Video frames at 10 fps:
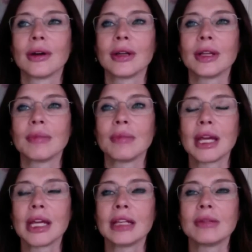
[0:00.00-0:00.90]
It
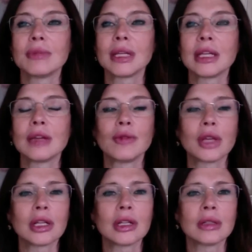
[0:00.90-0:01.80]
made me
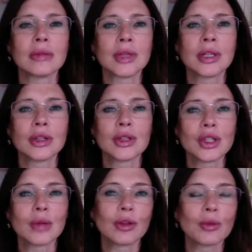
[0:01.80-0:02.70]
feel
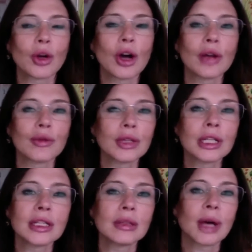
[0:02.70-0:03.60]
so much more
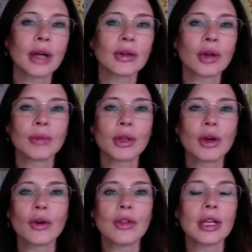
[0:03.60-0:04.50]
confident about
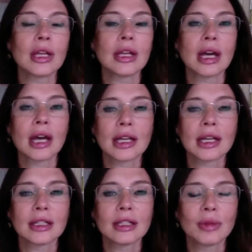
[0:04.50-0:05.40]
crypto than I
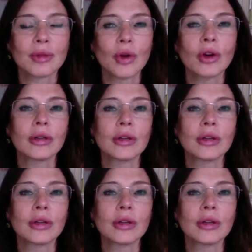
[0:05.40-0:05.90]
did before.